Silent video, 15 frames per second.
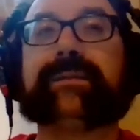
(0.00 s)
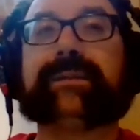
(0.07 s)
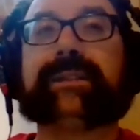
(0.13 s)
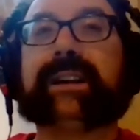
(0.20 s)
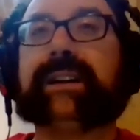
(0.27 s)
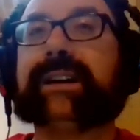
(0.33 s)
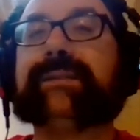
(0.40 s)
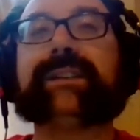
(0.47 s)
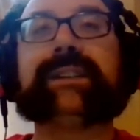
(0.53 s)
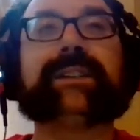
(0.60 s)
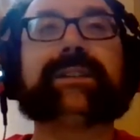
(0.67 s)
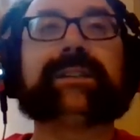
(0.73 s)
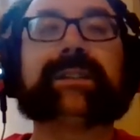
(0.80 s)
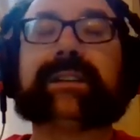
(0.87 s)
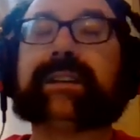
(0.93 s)
It was 11
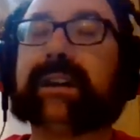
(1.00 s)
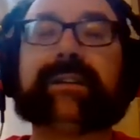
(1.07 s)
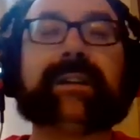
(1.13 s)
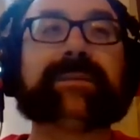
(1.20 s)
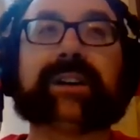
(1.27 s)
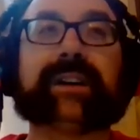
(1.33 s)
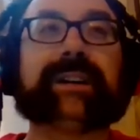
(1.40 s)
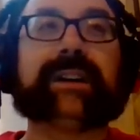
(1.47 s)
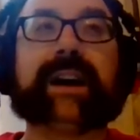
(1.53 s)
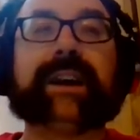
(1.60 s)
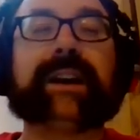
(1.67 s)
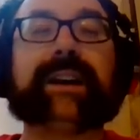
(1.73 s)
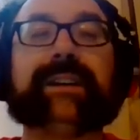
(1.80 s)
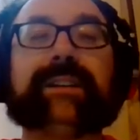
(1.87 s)
years. No, I'm sorry, 8